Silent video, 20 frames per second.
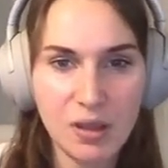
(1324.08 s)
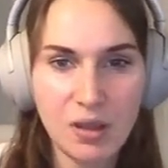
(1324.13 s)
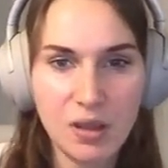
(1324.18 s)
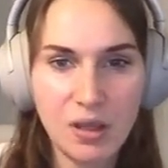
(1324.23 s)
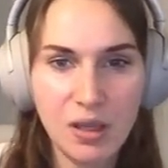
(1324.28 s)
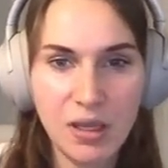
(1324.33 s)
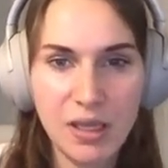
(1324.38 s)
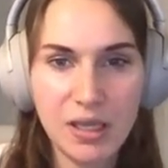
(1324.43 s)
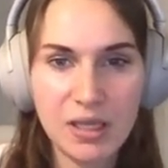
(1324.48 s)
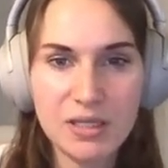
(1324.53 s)

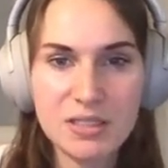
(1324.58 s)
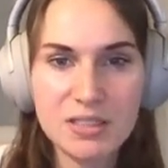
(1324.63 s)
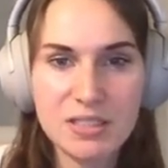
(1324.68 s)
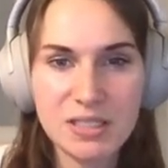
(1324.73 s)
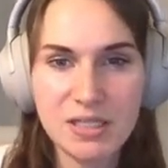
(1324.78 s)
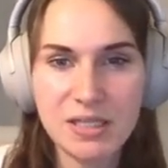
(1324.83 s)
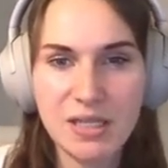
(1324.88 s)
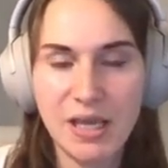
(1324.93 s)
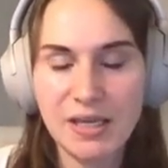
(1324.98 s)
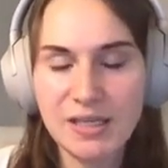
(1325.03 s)
And
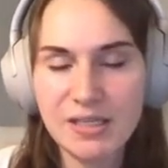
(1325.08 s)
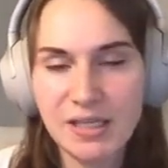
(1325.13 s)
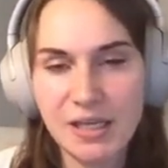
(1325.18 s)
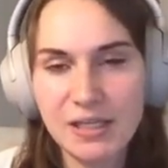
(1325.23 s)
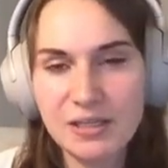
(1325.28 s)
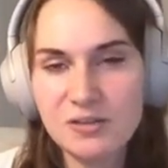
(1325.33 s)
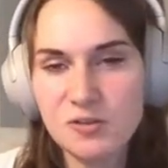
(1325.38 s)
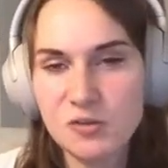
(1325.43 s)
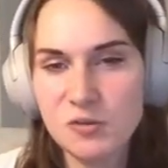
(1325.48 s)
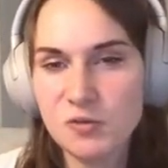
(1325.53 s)
that kind
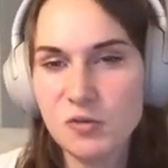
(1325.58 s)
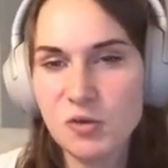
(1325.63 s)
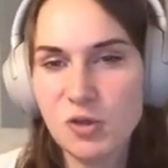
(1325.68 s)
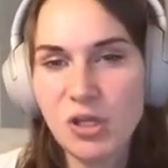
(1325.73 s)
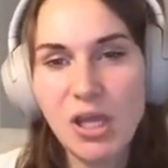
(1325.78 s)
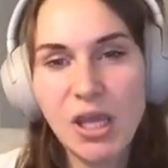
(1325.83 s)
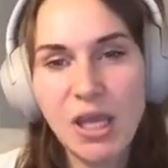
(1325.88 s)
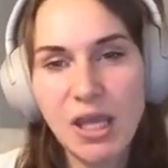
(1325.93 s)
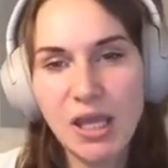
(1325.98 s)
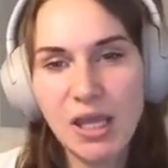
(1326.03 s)
of,
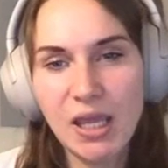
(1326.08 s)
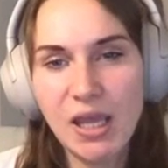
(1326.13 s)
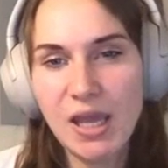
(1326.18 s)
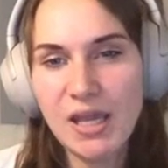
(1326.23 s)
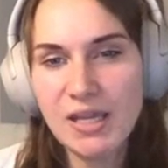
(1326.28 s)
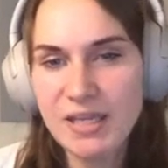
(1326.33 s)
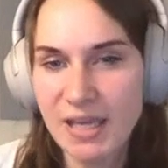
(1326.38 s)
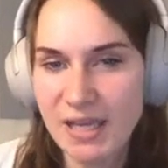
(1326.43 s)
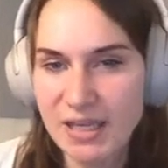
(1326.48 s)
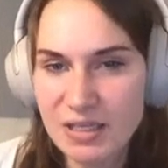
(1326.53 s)

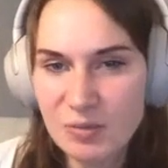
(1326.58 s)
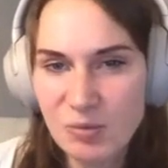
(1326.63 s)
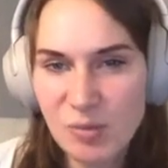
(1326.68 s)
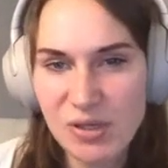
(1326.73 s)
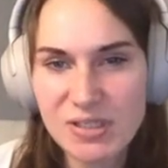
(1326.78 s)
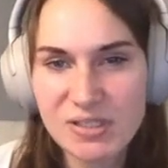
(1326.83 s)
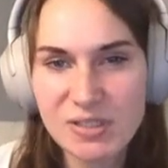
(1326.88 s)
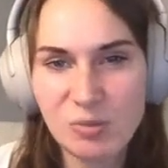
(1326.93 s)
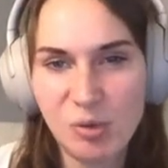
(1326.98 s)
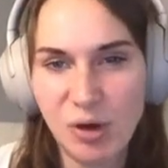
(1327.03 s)
again,
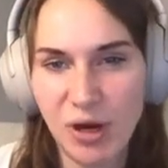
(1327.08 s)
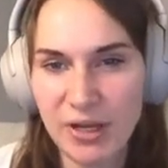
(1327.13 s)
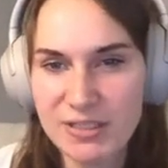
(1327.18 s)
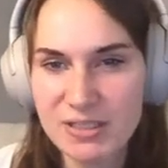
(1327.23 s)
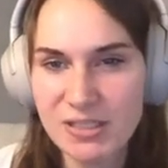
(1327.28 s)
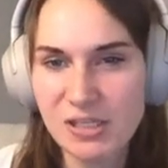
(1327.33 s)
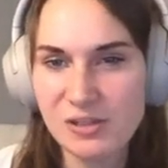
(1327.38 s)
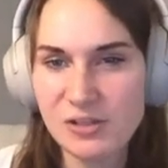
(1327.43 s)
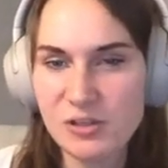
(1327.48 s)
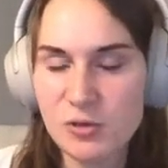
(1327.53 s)
makes the
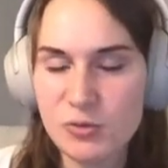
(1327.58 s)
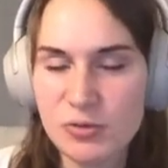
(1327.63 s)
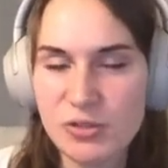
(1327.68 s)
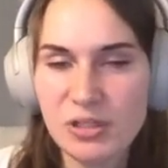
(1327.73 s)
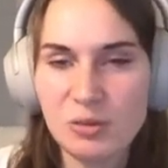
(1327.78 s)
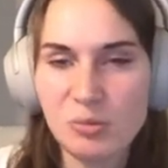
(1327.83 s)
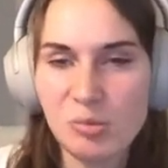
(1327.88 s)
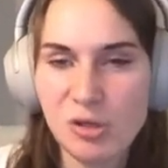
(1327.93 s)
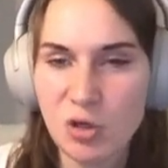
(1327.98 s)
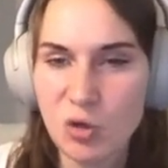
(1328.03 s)
practical use a
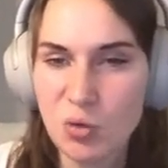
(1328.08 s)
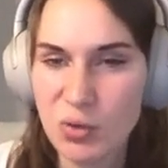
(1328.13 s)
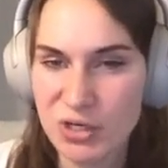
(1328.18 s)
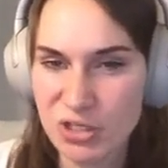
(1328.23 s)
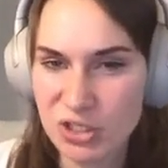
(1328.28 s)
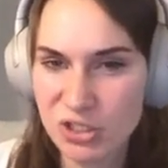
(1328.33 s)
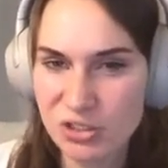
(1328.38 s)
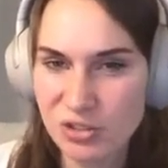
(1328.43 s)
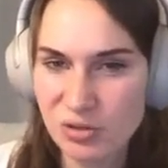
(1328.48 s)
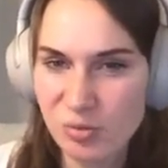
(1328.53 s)
little bit
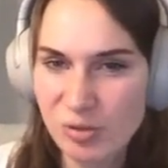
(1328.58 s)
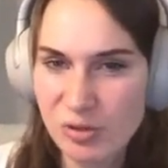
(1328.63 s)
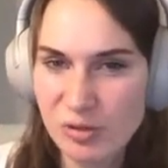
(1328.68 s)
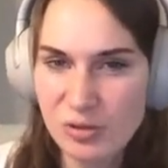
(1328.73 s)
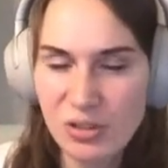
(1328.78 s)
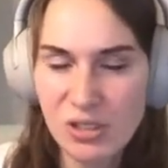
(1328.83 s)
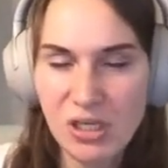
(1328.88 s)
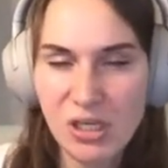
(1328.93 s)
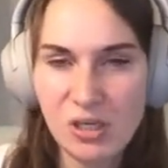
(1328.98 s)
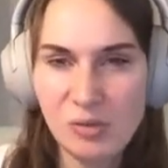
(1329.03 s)
questionable,
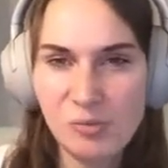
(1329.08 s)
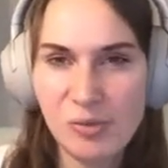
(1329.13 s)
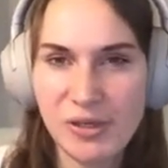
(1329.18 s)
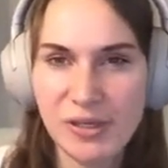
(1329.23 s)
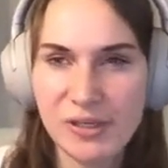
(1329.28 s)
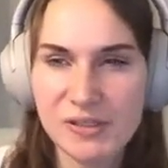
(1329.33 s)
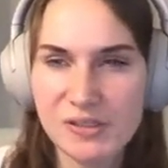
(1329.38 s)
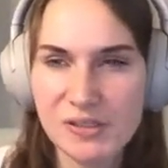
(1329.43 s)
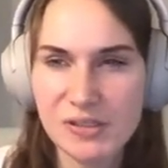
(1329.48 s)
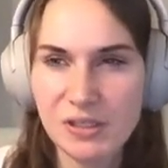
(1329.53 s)

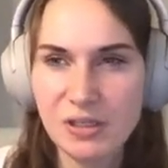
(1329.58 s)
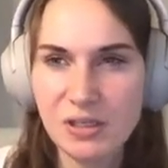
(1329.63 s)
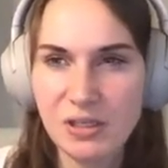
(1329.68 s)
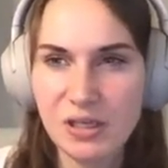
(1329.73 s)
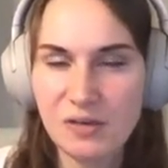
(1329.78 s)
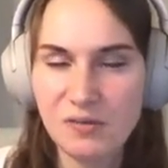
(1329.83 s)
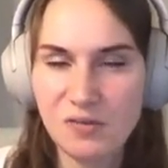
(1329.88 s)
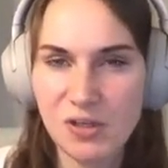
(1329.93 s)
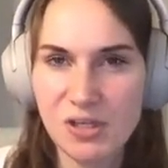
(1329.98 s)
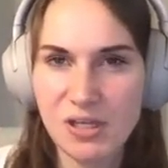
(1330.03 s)
because
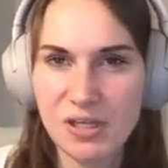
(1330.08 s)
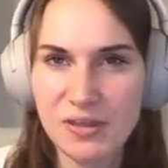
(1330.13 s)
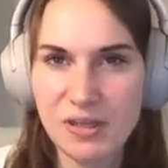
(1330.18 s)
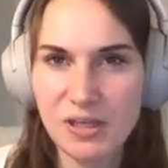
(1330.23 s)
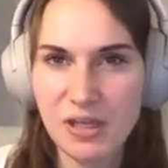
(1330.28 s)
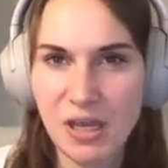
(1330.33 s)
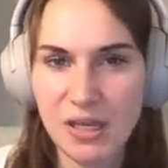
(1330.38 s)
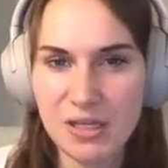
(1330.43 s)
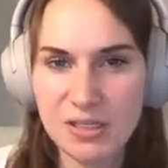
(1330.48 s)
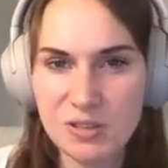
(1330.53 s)
given that they
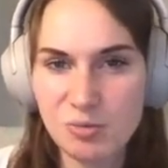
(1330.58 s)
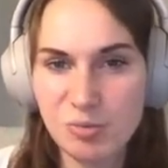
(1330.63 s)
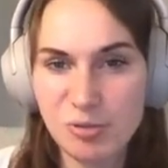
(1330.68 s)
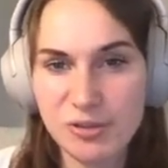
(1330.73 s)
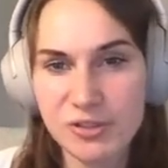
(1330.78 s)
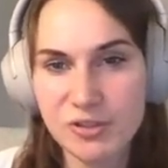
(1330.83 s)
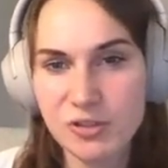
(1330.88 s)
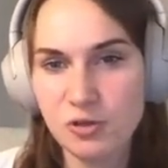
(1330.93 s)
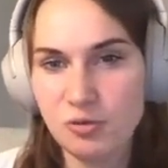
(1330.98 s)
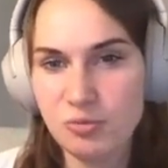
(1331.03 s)
had to put
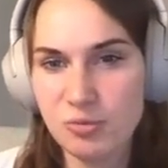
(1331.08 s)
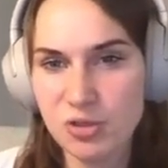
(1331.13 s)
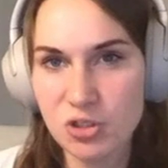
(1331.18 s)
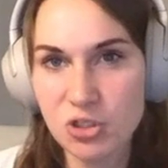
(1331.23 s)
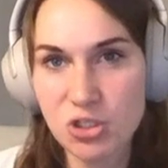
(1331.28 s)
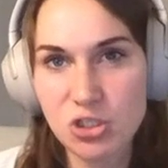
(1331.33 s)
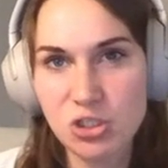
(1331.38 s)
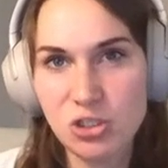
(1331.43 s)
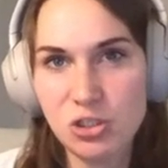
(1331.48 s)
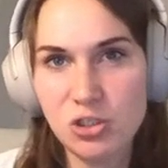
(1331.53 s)
so
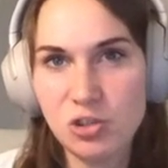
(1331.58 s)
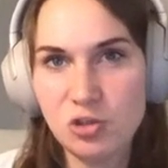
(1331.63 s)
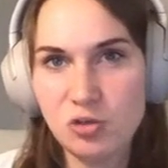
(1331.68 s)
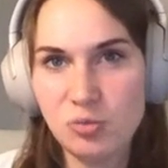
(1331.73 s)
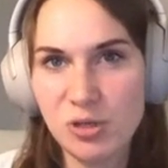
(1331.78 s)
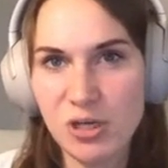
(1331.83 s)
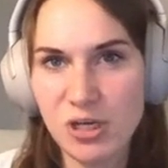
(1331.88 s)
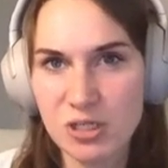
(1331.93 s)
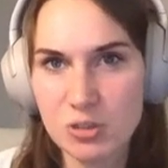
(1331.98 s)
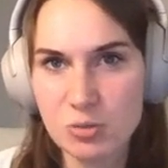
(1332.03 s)
much
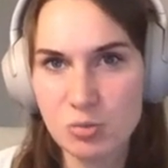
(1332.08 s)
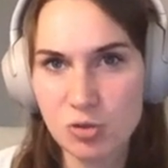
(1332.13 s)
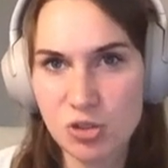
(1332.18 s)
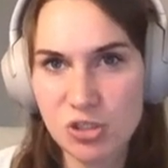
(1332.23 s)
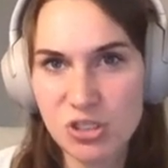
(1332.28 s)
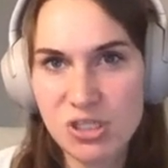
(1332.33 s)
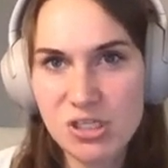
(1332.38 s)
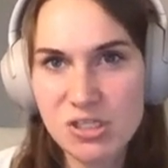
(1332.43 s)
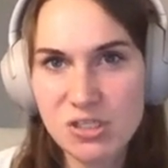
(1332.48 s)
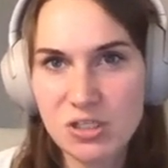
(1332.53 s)
human
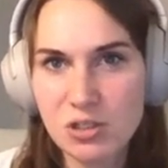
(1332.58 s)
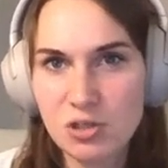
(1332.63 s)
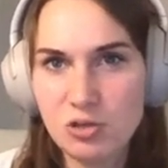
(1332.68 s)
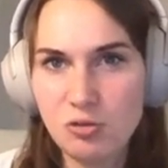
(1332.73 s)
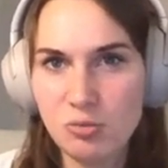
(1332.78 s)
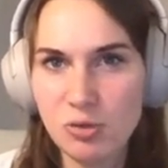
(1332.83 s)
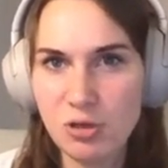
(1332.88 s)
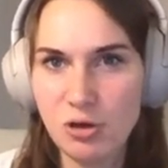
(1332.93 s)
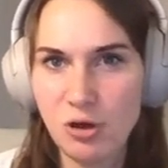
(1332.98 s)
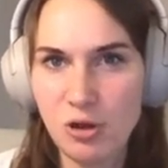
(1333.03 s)
expertise and
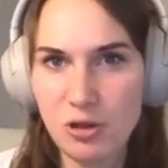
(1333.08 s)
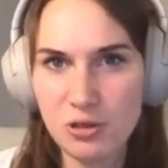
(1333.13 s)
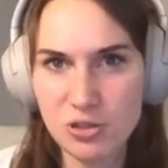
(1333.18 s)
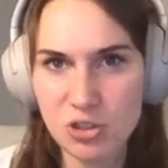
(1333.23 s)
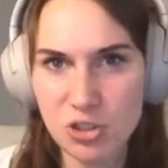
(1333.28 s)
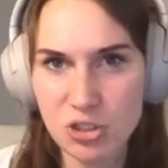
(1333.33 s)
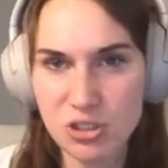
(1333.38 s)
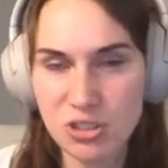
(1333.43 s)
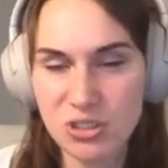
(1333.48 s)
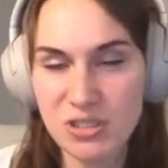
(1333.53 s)
human knowledge
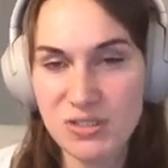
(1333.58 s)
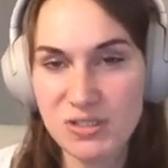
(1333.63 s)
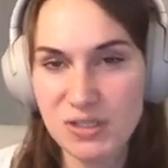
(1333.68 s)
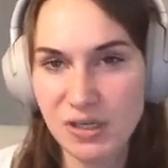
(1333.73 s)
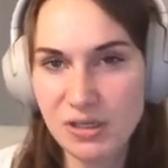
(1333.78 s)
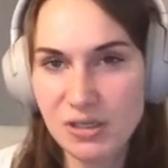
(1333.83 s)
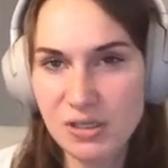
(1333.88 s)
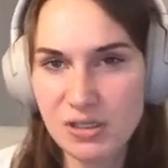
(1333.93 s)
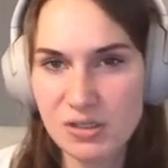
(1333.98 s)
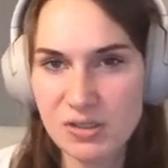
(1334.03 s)
into
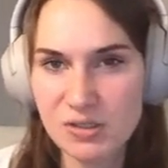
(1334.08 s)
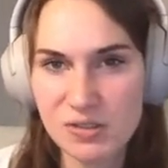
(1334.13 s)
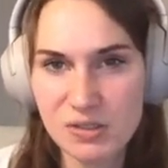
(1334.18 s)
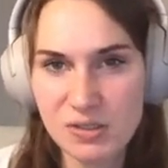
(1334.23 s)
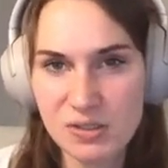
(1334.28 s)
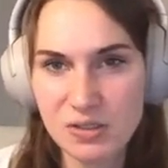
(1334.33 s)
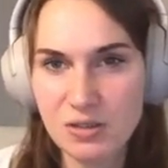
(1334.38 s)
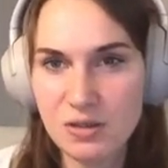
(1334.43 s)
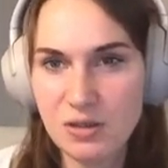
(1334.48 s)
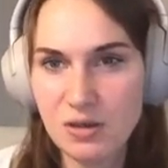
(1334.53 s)
designing this
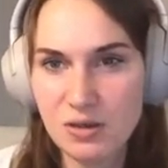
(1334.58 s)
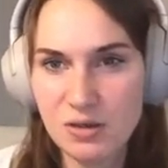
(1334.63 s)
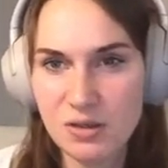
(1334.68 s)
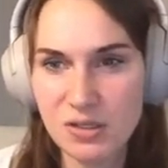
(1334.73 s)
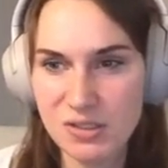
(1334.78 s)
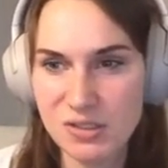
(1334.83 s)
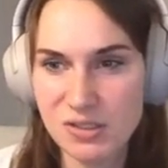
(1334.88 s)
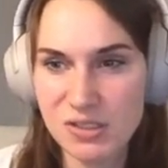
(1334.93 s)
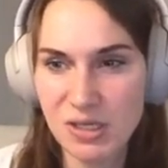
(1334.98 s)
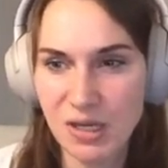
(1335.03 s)

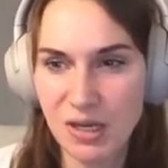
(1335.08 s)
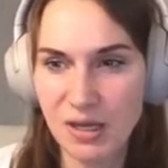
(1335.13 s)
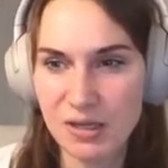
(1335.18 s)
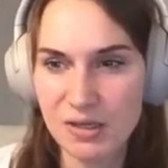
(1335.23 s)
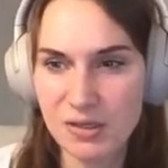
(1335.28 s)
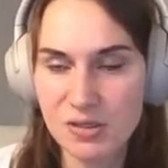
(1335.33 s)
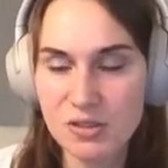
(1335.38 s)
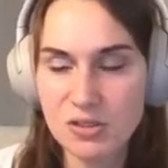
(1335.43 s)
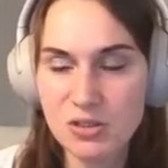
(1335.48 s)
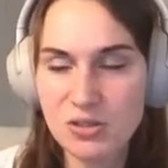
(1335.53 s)
task,
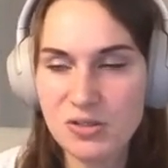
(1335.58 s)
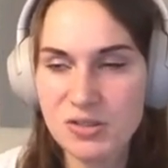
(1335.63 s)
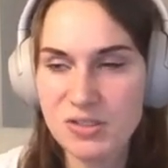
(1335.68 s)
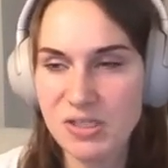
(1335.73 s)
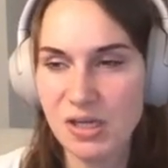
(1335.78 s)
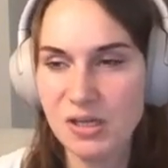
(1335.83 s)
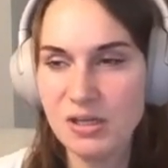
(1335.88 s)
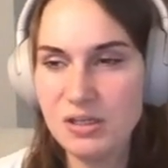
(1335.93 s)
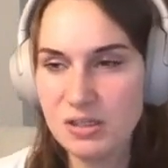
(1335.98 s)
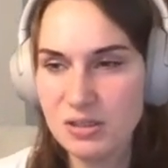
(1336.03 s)
into
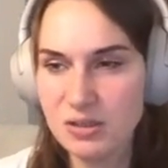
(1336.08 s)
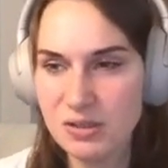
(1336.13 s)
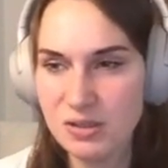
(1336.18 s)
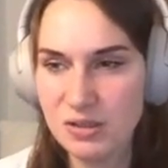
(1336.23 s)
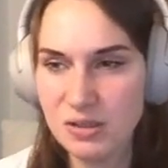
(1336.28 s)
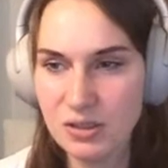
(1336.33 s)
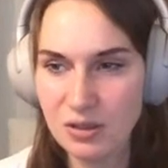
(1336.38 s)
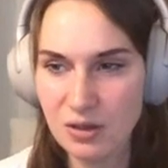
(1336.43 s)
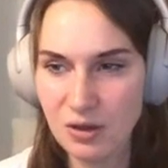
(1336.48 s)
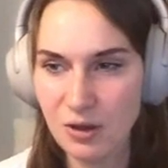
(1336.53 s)
designing the